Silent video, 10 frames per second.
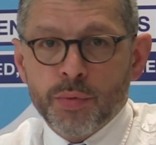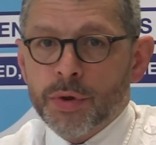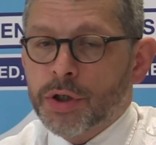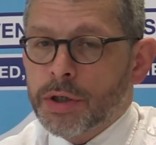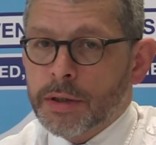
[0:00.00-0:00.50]

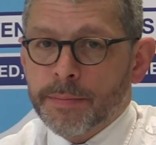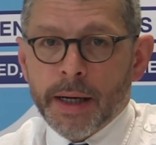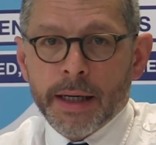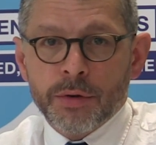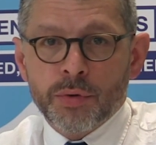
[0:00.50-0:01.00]
which is
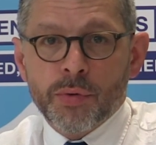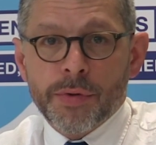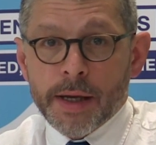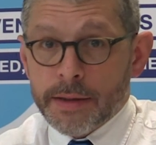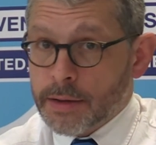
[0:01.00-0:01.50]
by
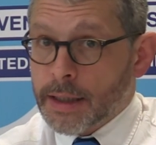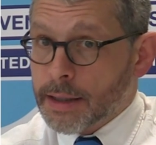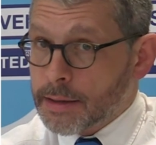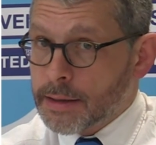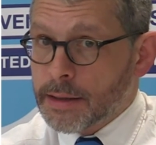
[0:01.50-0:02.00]

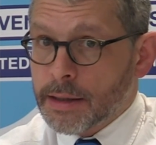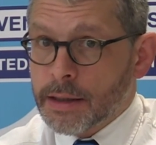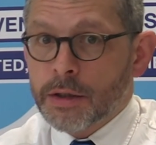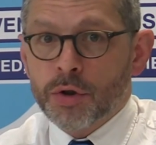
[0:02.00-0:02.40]
2018,